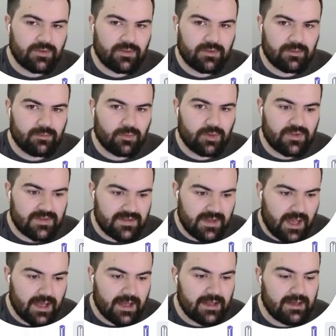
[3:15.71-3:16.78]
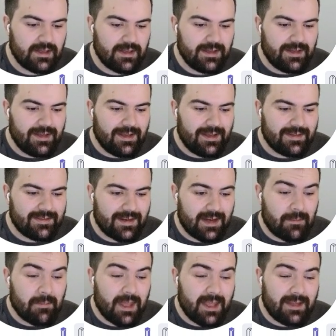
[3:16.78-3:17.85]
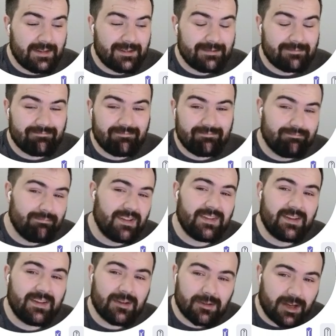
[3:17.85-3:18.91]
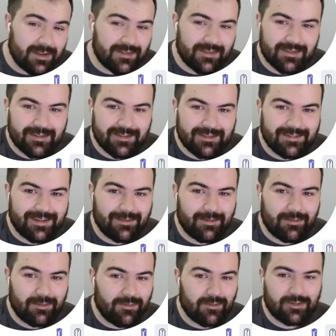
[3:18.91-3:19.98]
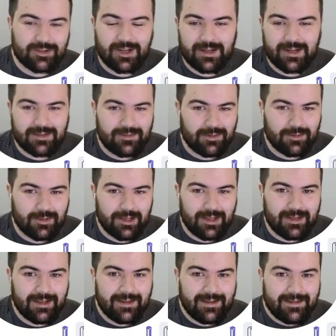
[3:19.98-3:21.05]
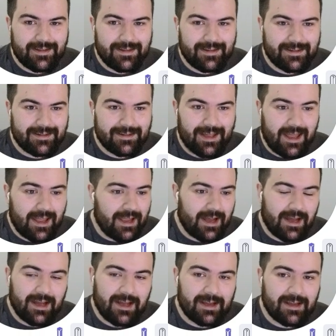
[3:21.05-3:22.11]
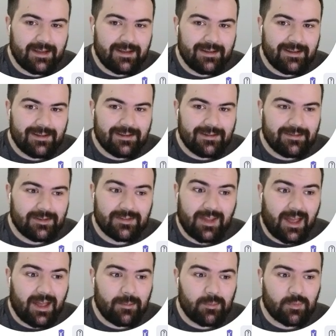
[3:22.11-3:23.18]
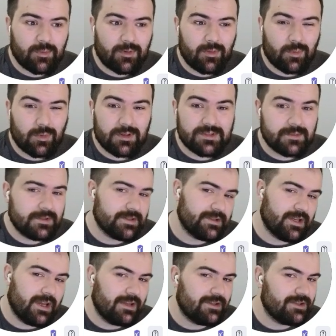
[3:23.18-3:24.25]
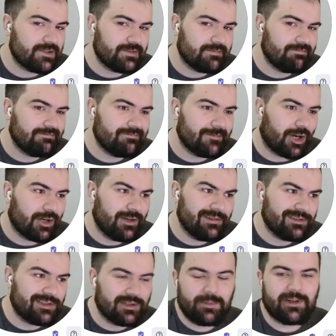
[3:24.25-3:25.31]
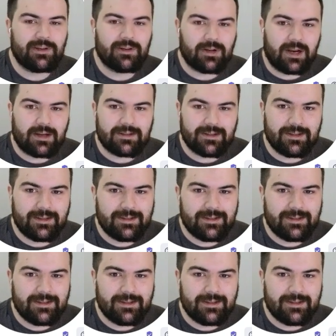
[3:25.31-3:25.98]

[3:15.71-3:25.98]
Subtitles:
was said. Is that it may mishear us. If you've ever talked to a AI, there's times where the words that we say just aren't interpreted correctly.